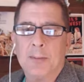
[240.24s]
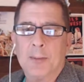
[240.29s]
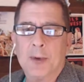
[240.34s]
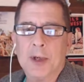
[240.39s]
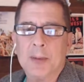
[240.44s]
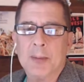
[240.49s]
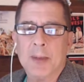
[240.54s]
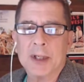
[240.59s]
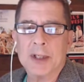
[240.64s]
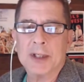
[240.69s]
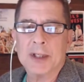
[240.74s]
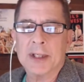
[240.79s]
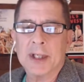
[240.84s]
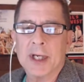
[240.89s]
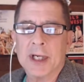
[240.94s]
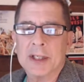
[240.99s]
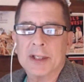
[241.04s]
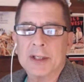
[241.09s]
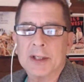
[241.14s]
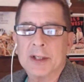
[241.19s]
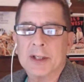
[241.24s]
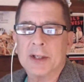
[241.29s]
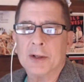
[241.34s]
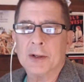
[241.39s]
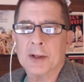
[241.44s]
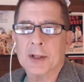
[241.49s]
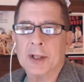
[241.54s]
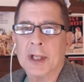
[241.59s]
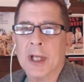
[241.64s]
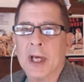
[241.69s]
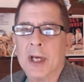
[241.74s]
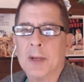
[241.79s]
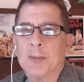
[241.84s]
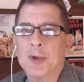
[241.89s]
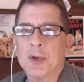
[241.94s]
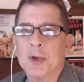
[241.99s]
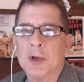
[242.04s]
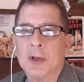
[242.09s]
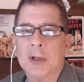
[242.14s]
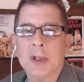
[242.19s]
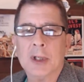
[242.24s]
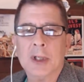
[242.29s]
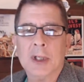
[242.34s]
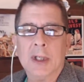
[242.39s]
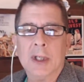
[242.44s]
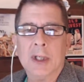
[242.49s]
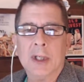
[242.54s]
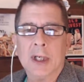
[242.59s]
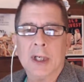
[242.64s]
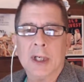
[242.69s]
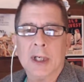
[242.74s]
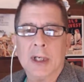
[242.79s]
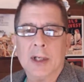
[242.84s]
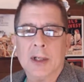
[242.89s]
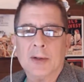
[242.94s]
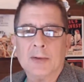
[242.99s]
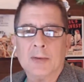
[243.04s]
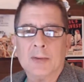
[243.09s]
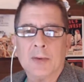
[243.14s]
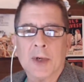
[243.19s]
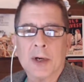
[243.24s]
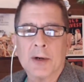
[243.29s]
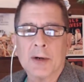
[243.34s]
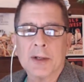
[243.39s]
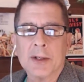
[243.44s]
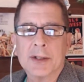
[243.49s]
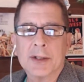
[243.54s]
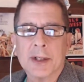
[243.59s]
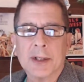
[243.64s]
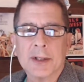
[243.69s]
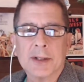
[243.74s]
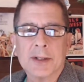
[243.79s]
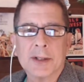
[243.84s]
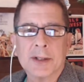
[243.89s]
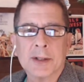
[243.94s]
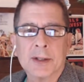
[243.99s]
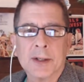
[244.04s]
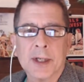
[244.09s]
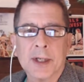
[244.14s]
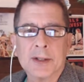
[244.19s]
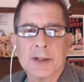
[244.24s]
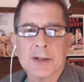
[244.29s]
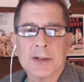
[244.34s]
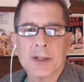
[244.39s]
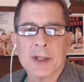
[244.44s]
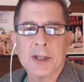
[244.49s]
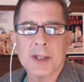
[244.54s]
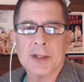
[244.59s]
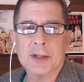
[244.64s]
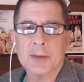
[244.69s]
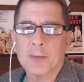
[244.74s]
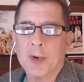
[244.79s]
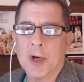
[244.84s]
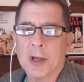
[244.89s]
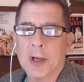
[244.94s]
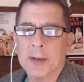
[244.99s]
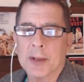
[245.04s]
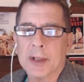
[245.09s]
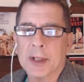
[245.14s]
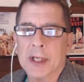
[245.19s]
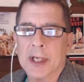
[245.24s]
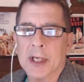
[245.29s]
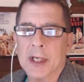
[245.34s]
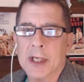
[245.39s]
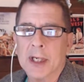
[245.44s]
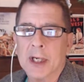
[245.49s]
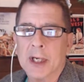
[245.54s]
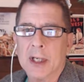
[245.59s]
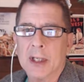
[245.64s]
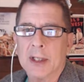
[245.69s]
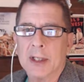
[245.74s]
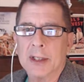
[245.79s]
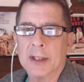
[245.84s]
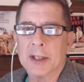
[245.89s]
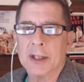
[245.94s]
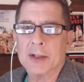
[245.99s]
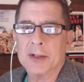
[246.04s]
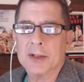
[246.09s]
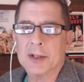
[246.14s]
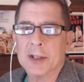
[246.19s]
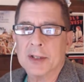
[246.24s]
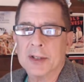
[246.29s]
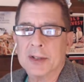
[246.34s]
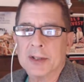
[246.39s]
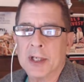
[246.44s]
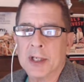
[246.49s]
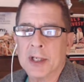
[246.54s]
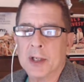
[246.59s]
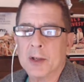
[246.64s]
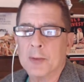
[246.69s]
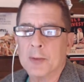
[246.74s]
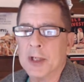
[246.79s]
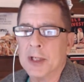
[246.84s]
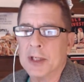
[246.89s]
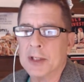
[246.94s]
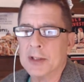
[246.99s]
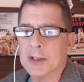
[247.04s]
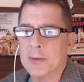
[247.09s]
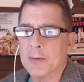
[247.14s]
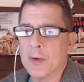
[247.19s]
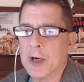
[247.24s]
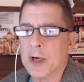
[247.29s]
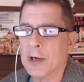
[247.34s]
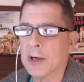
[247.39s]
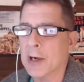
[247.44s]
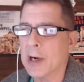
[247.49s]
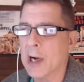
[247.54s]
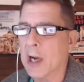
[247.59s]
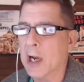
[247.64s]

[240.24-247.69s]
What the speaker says: pretty much in essence killing that bill where it sits in legislation, probably in a Senate committee somewhere.